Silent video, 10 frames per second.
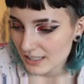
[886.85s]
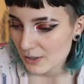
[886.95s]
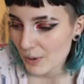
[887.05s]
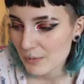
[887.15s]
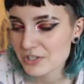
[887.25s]

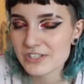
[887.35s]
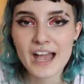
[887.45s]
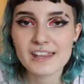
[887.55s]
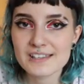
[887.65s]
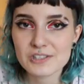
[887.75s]
I'll probably just
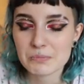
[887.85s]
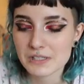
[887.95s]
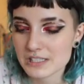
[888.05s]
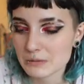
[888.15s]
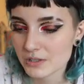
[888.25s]
add these to
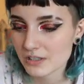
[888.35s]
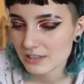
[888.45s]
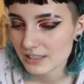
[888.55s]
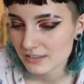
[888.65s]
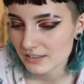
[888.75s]
my
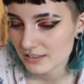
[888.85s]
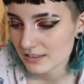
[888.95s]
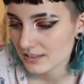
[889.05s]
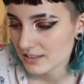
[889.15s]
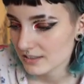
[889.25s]
TBR later
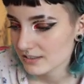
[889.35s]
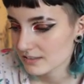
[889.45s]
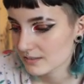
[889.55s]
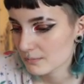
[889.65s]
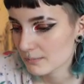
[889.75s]
and then
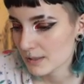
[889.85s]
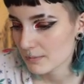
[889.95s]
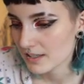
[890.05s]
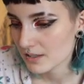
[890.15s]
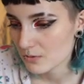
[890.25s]

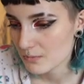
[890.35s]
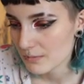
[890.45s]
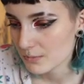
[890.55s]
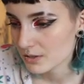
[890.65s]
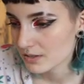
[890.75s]
maybe I'll
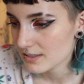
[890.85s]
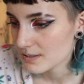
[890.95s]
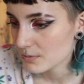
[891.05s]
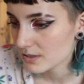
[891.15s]
remember these